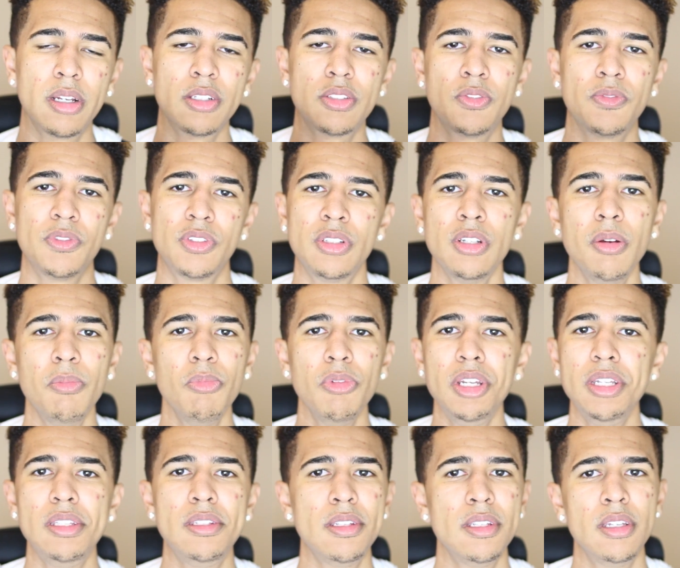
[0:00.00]
Because for some
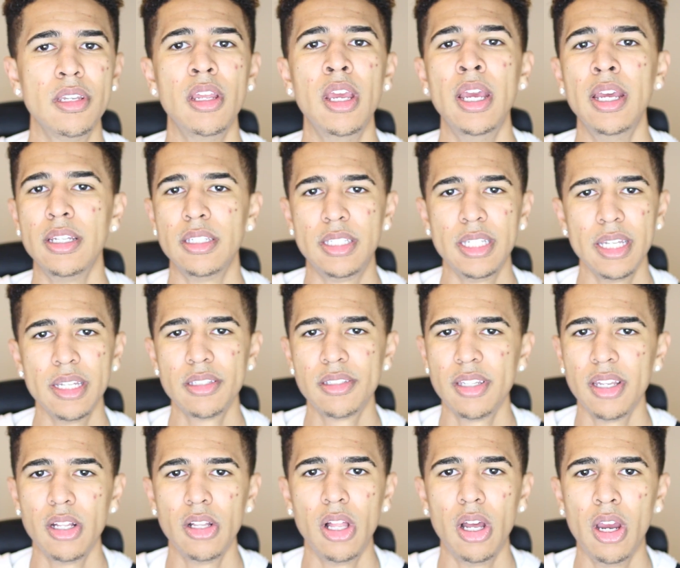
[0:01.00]
reason,
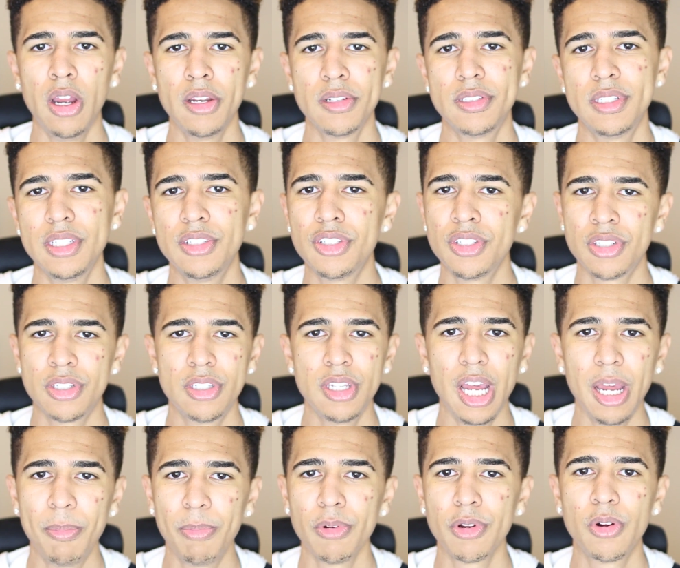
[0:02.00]
DSLRs, they just
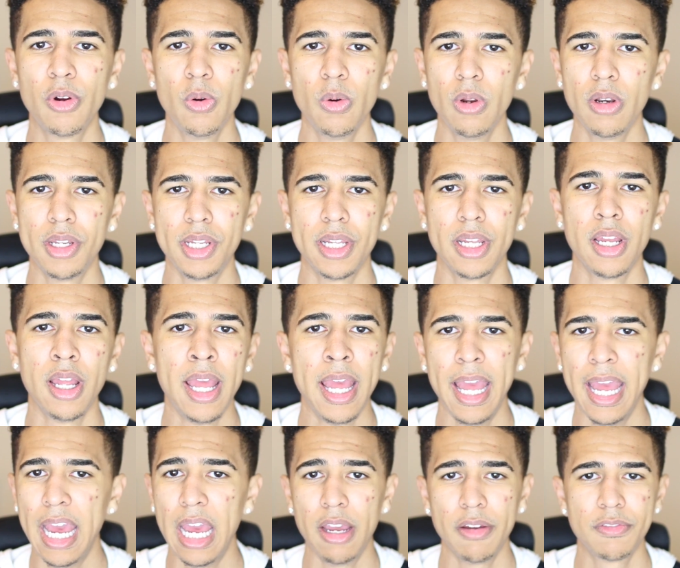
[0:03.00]
stop recording
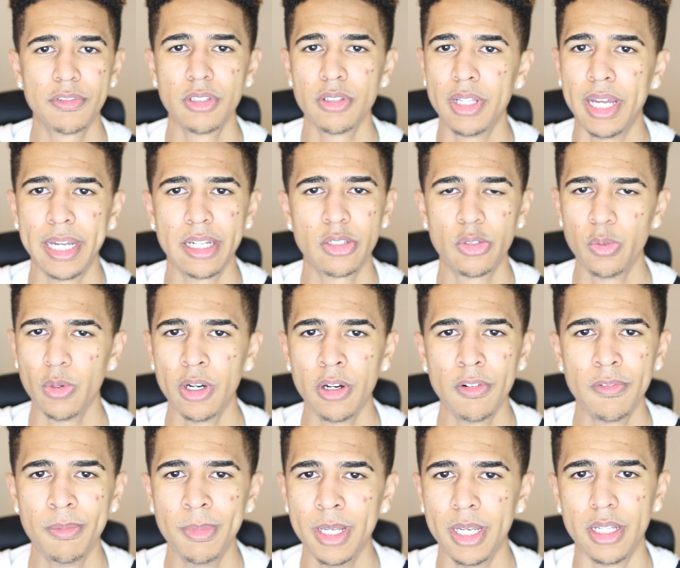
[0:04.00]
after like
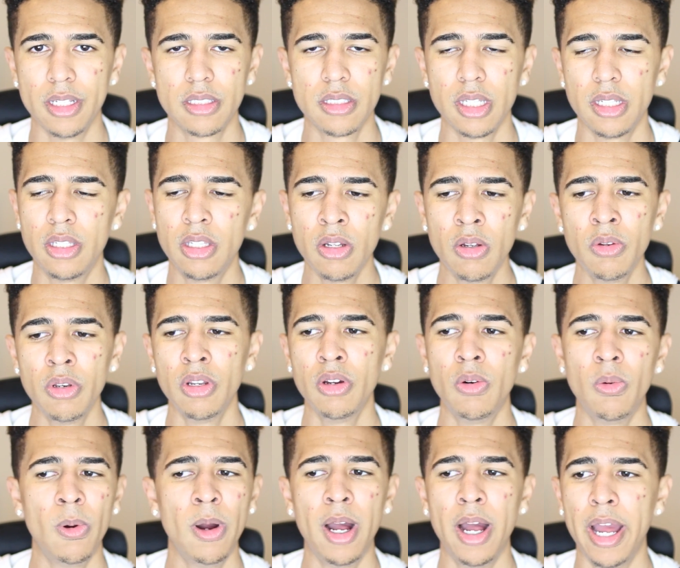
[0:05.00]
12 minutes. I don't
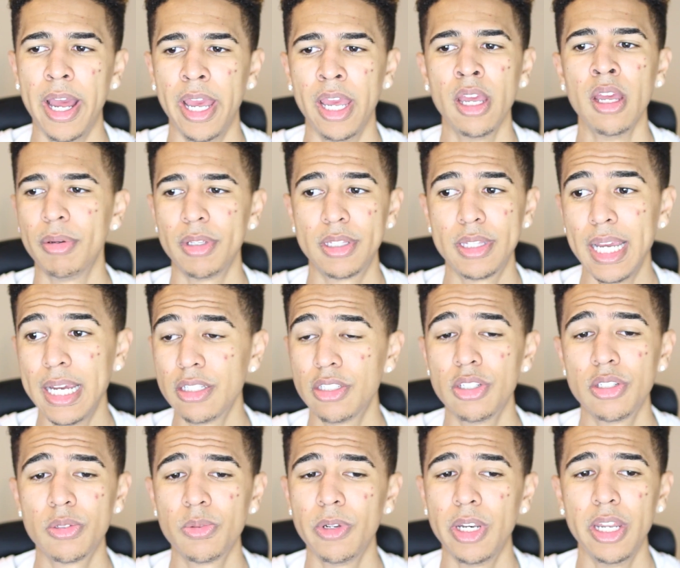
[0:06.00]
know why, but that's
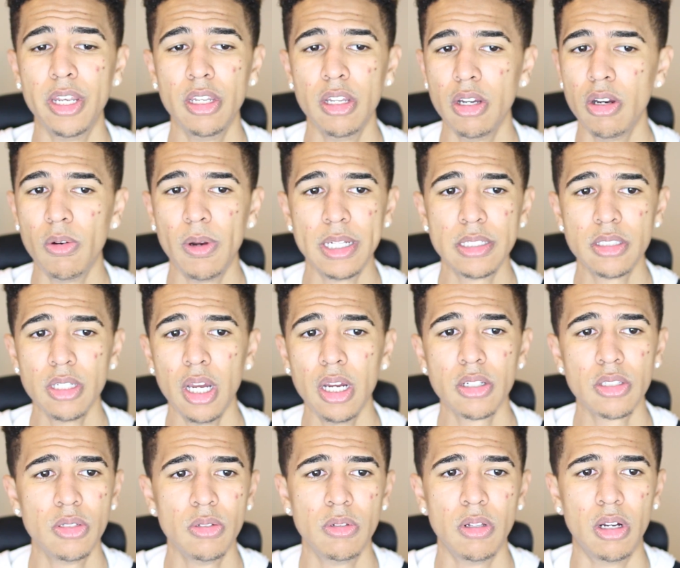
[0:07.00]
just when I know I
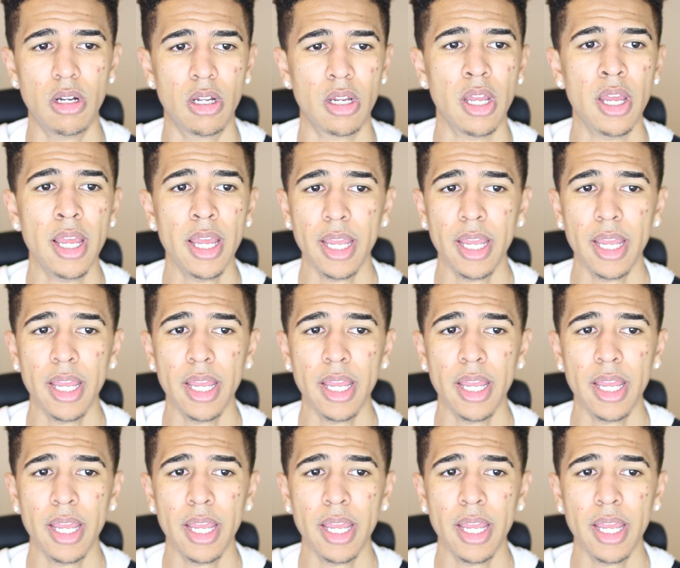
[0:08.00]
talk too long.